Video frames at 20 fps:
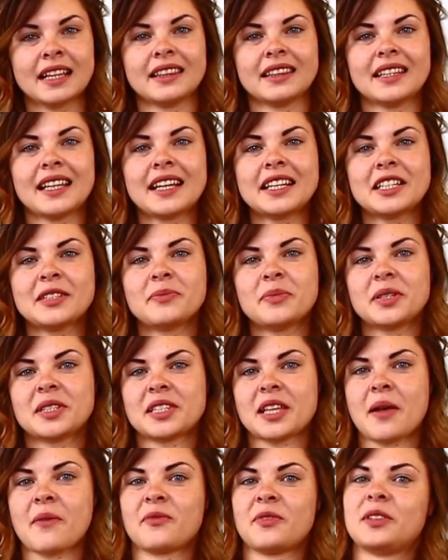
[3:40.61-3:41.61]
Let it be
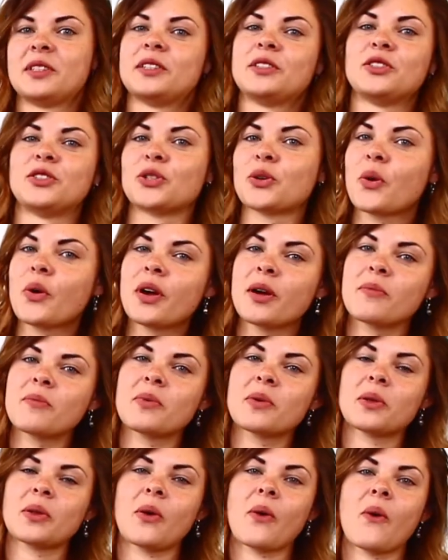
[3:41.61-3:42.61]
something
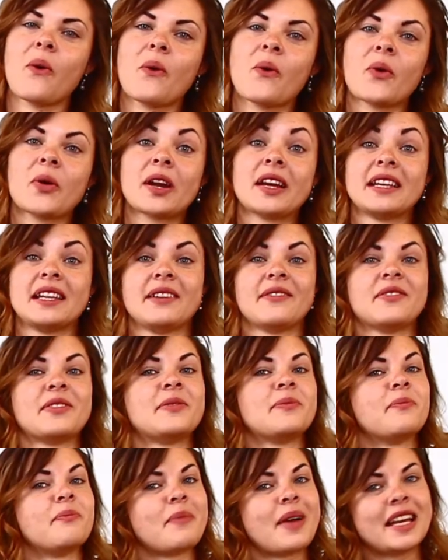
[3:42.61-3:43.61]
enjoyable or
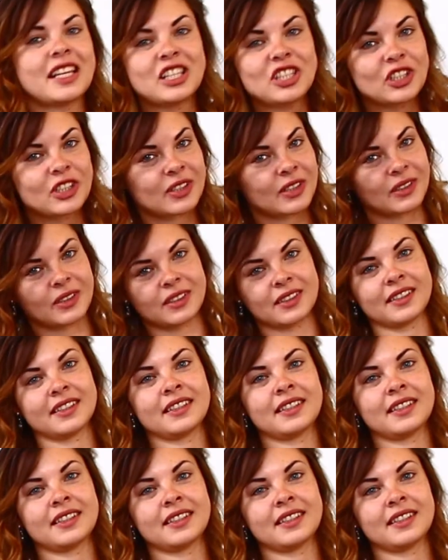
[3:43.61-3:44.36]
even magical.